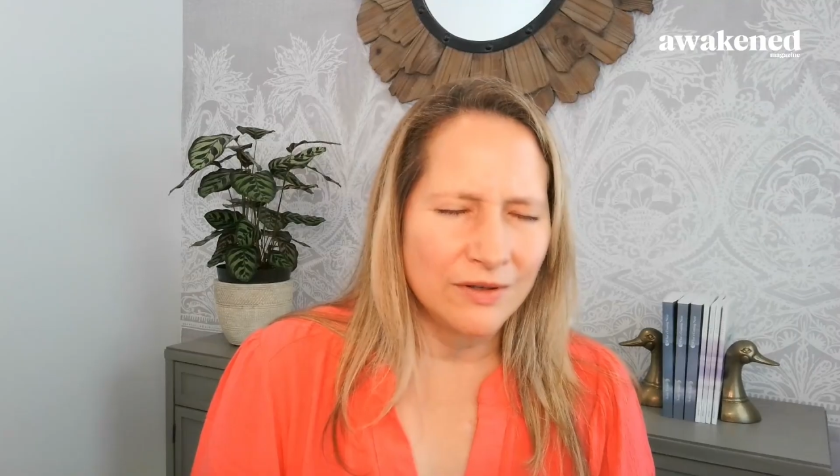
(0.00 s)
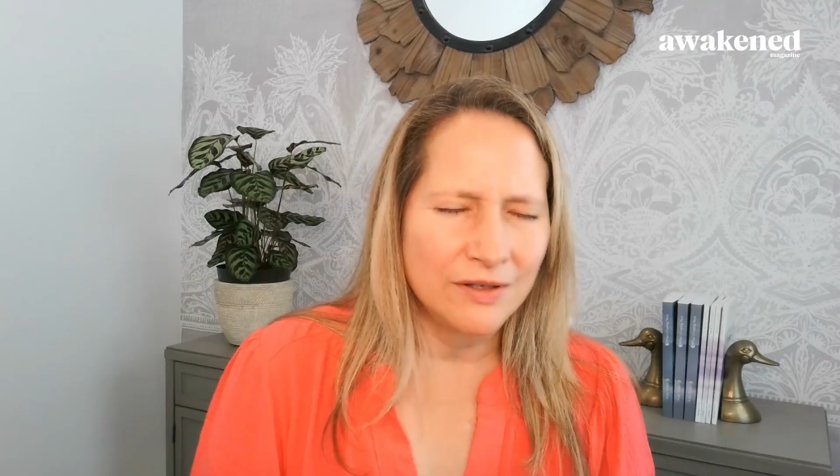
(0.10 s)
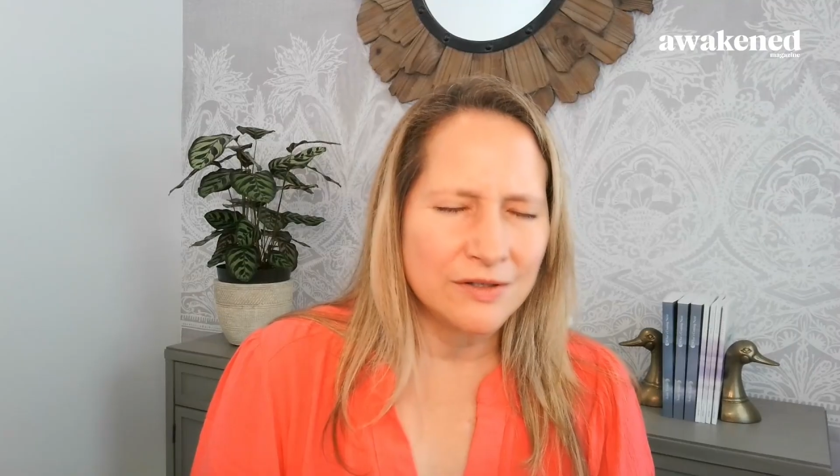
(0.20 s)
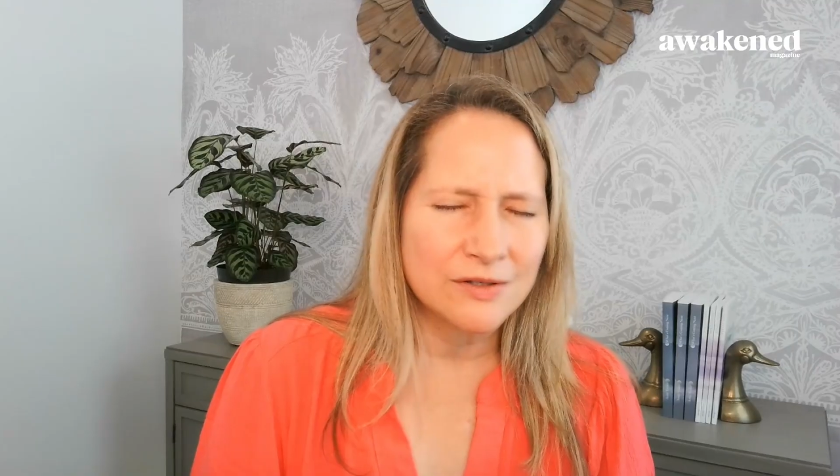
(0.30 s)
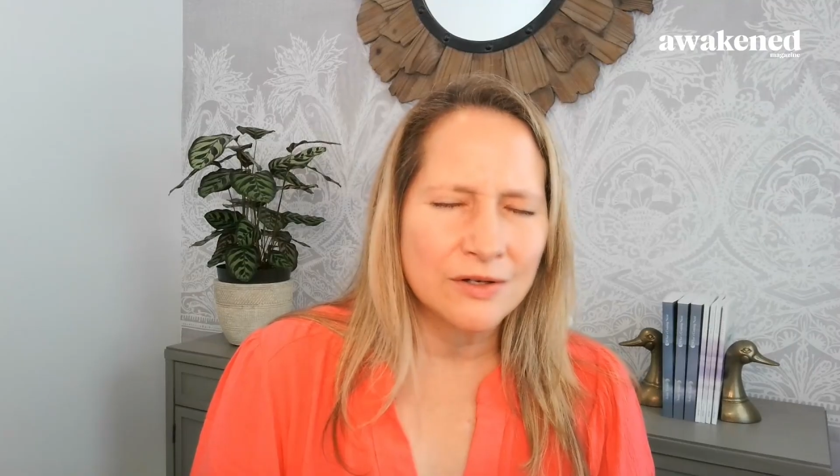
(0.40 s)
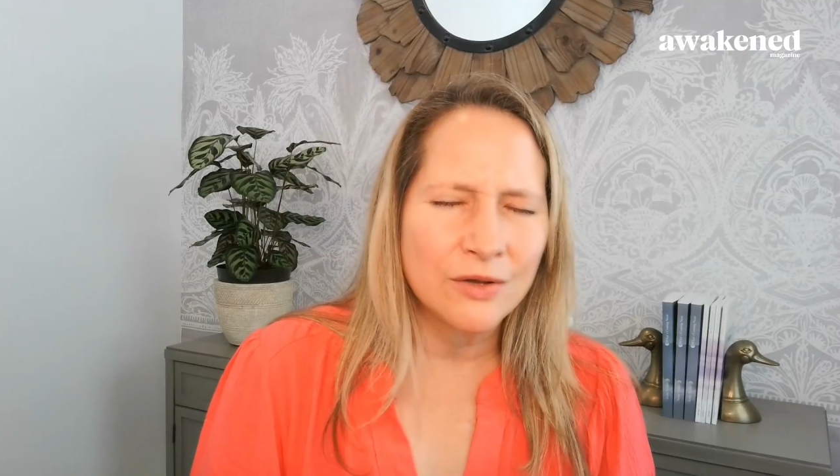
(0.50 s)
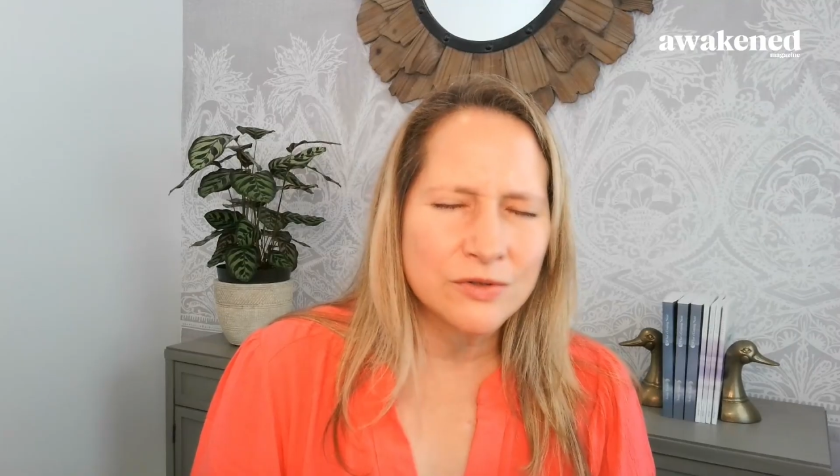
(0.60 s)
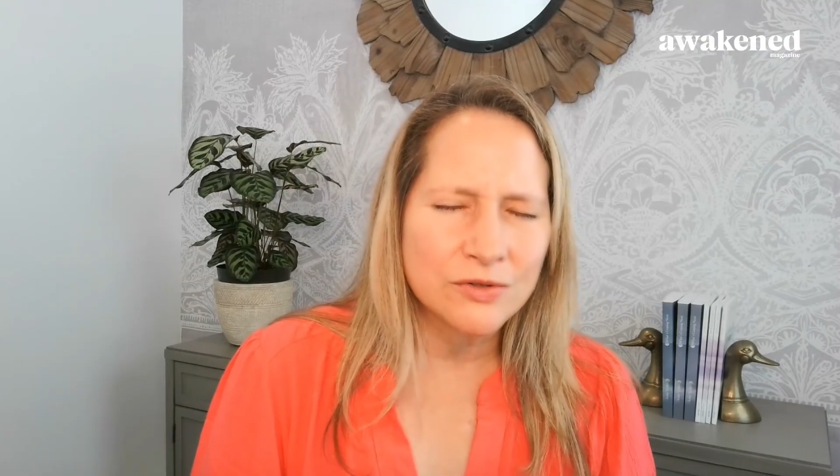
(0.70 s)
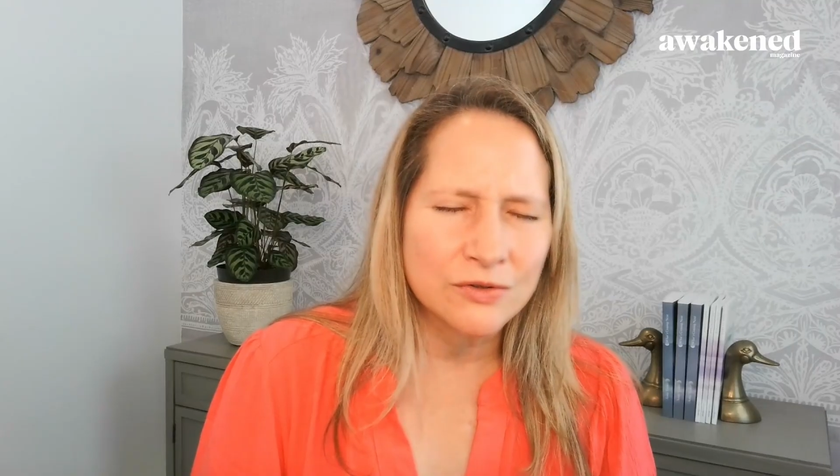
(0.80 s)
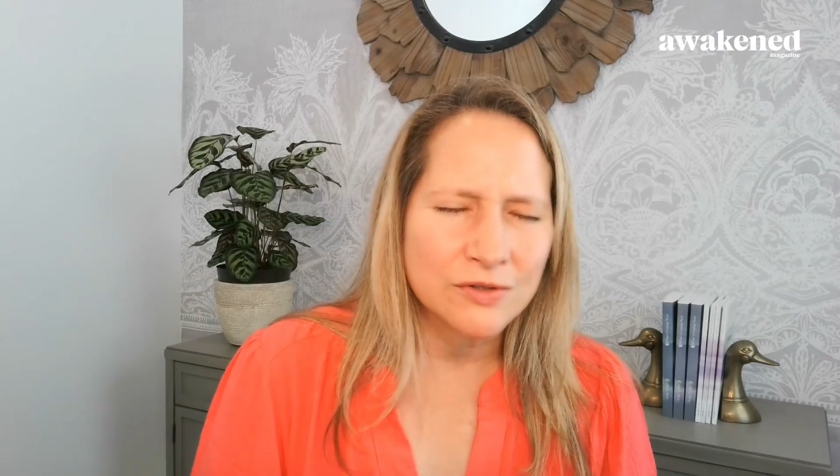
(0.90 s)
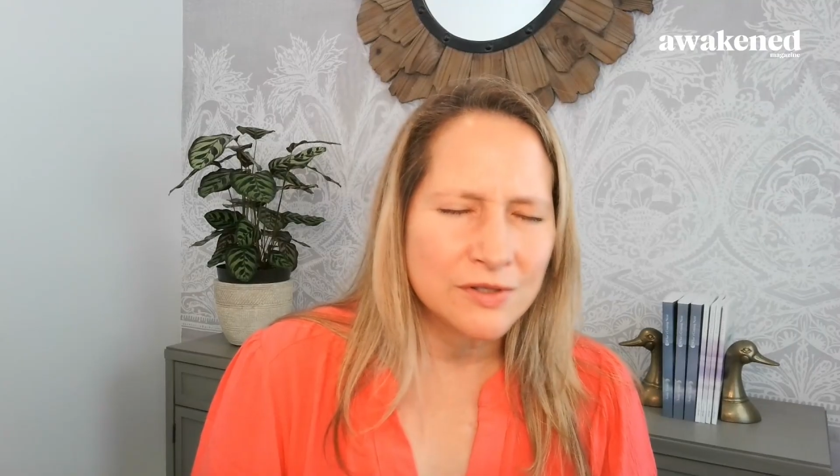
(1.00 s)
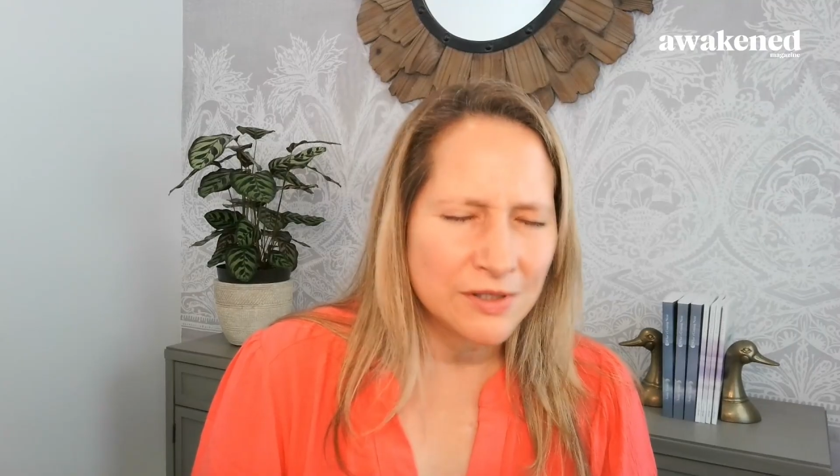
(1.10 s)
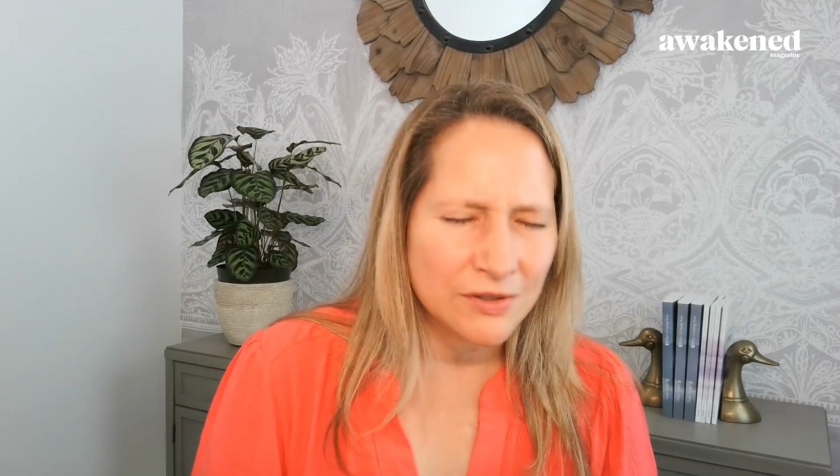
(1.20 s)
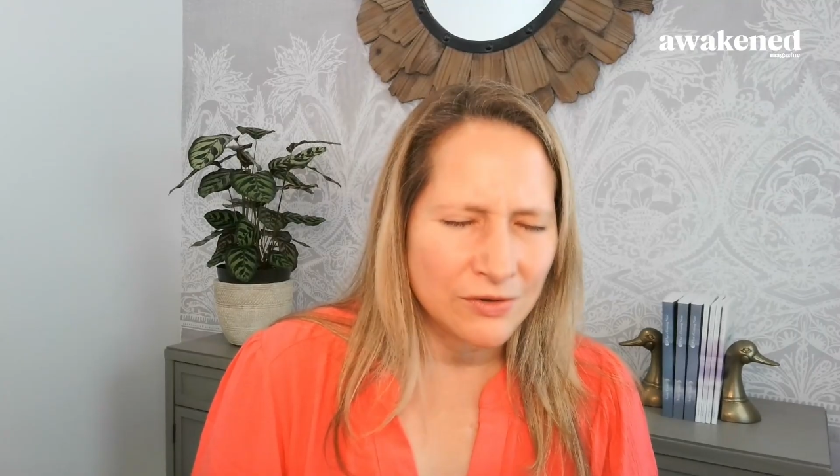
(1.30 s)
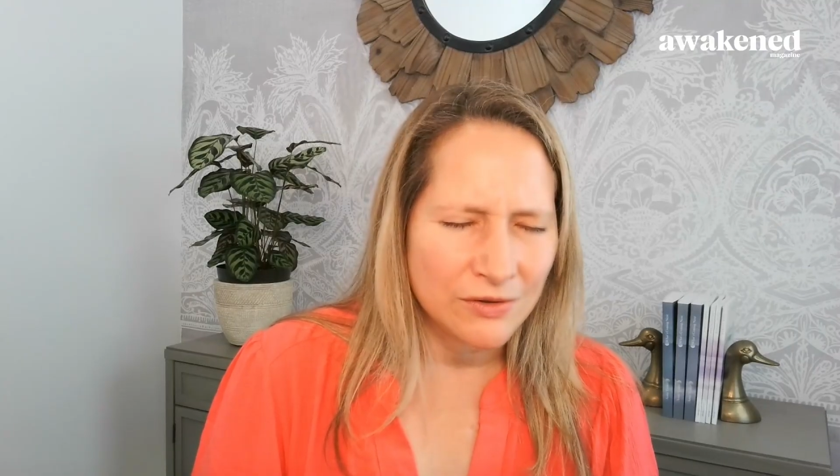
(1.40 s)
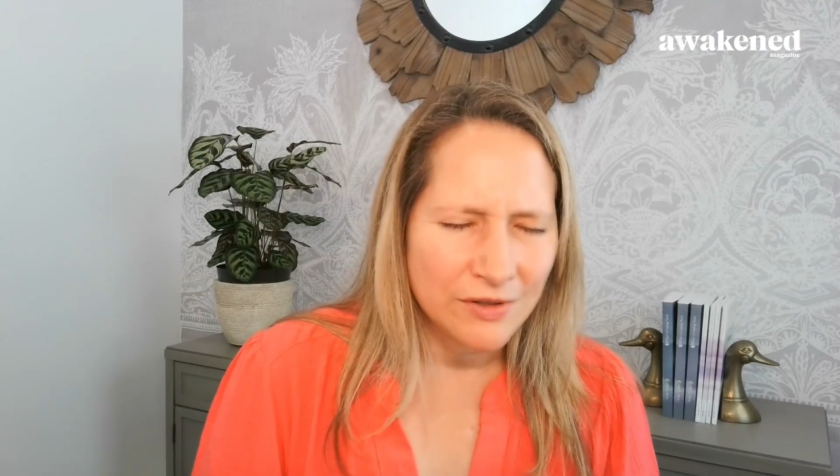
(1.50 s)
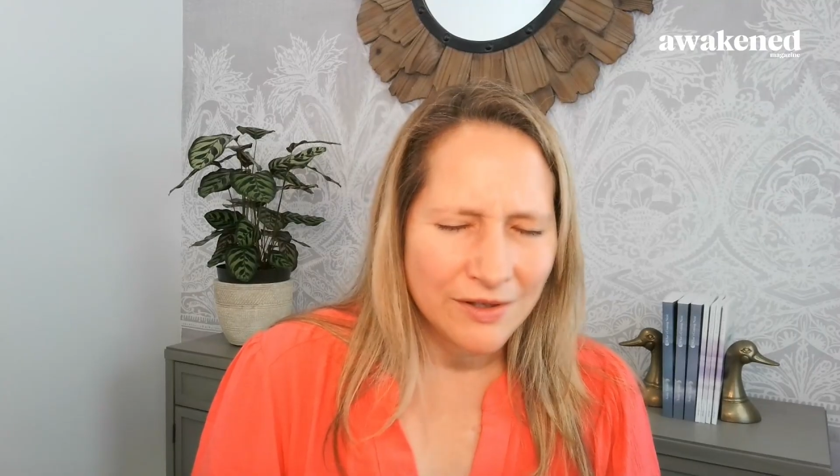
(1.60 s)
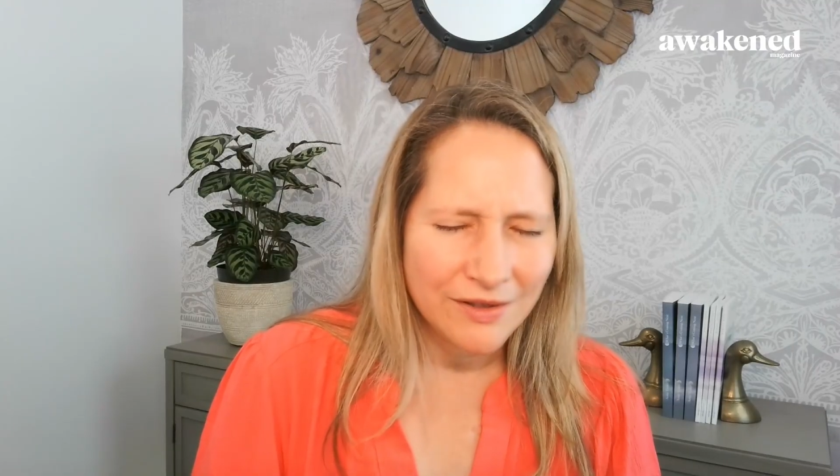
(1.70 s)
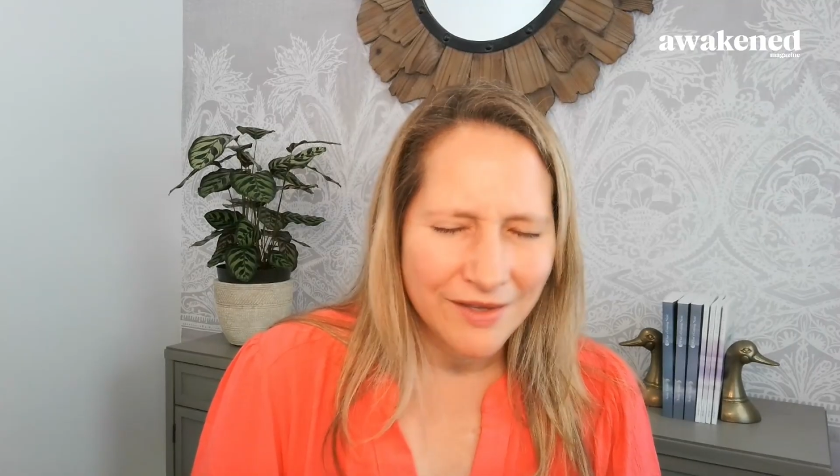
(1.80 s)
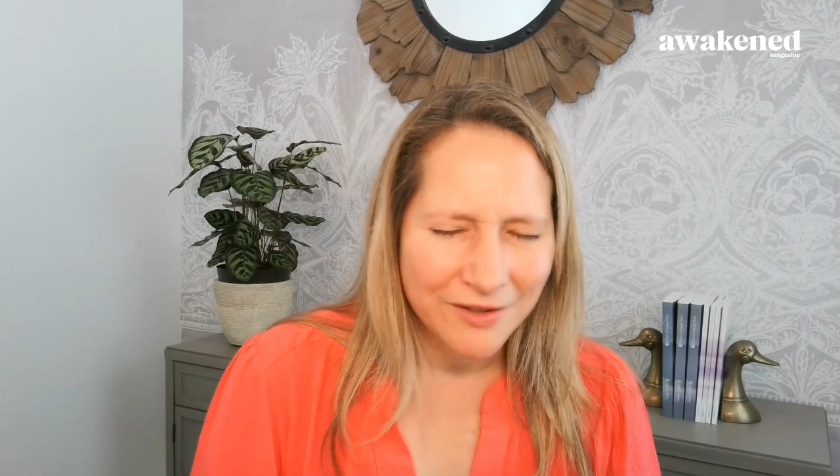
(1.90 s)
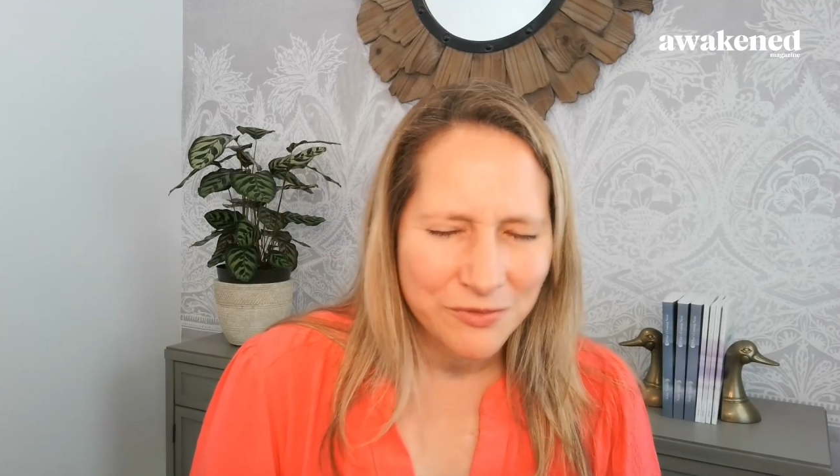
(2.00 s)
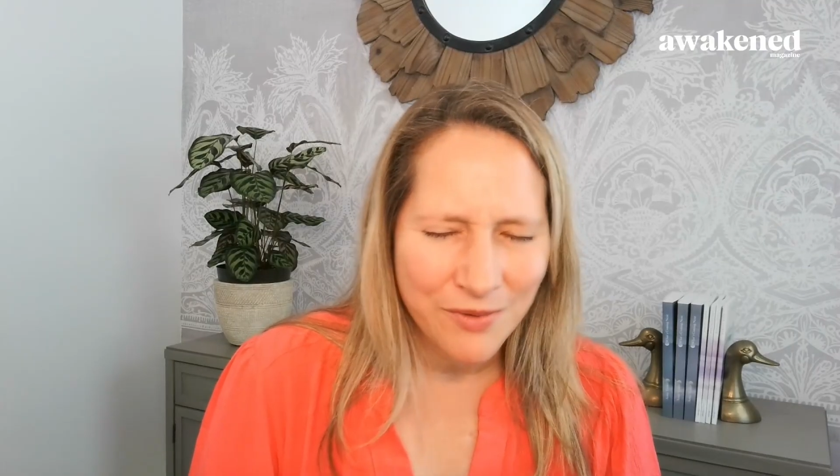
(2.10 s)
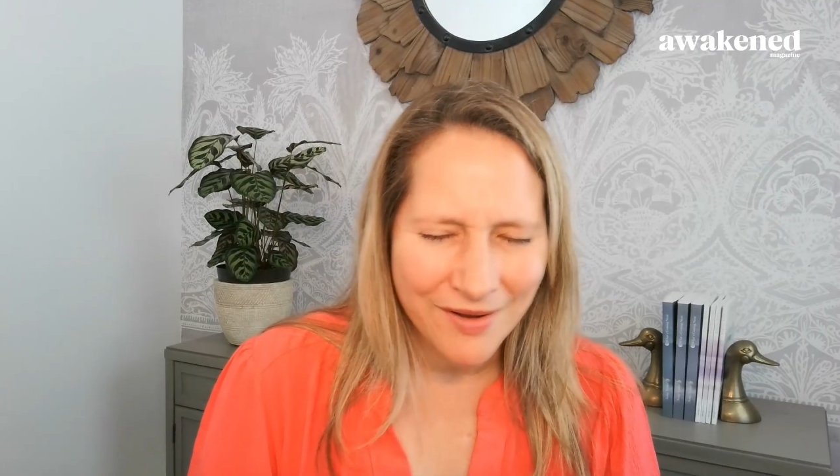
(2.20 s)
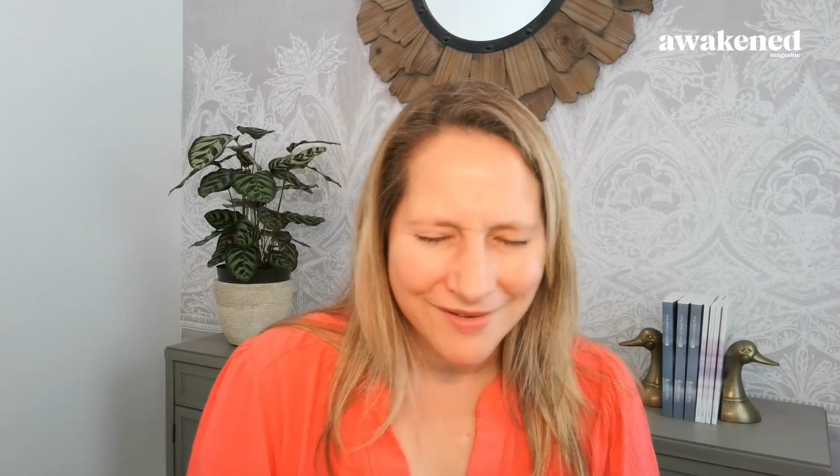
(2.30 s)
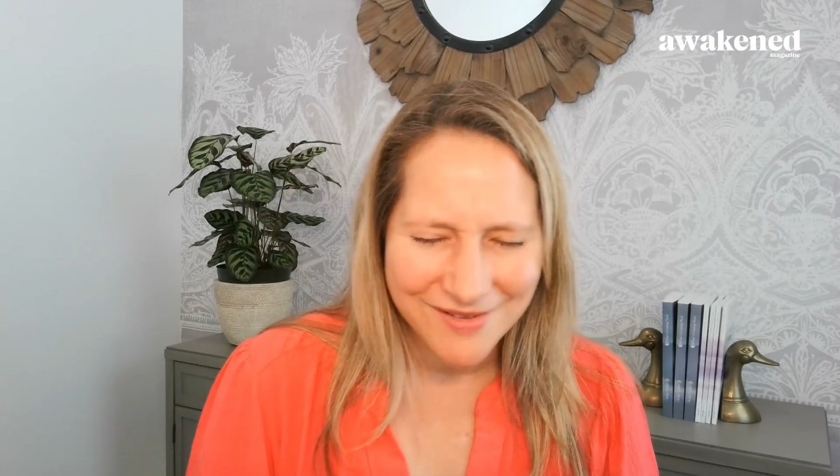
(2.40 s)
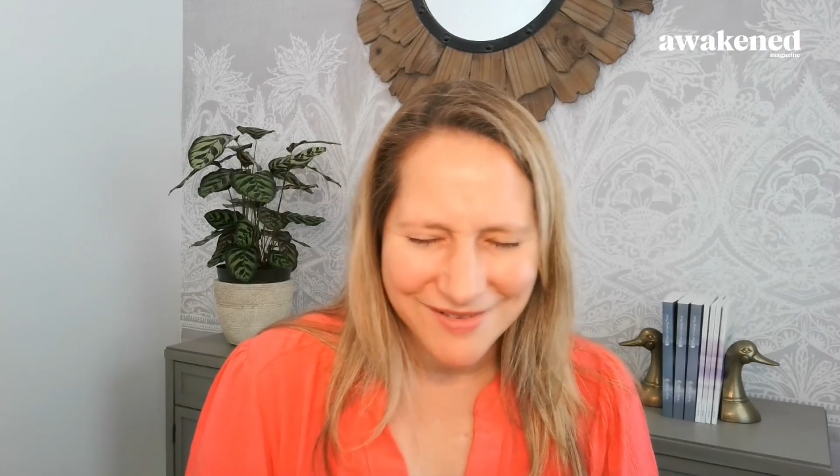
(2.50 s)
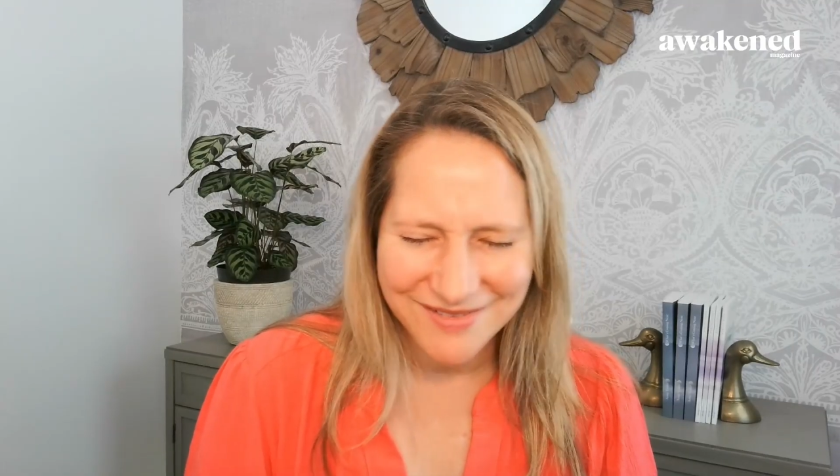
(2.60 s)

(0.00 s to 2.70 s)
It is closer still than it was.